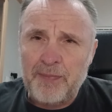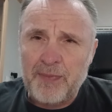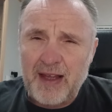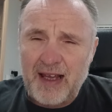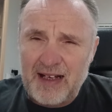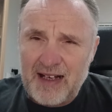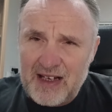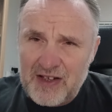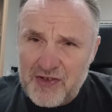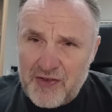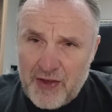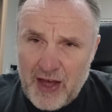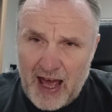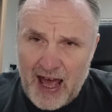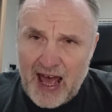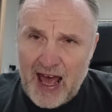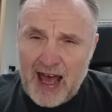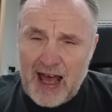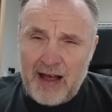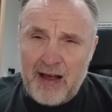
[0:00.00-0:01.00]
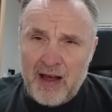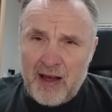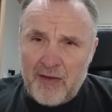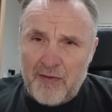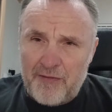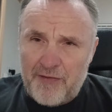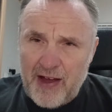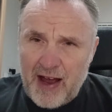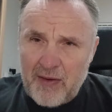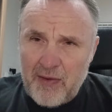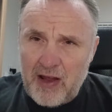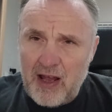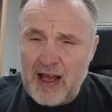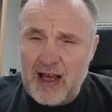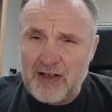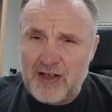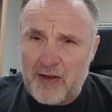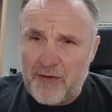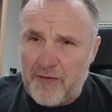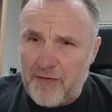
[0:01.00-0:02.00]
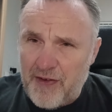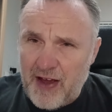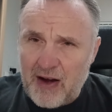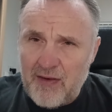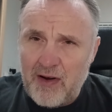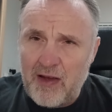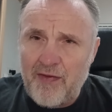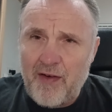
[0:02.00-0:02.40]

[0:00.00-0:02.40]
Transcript: It is there as a very,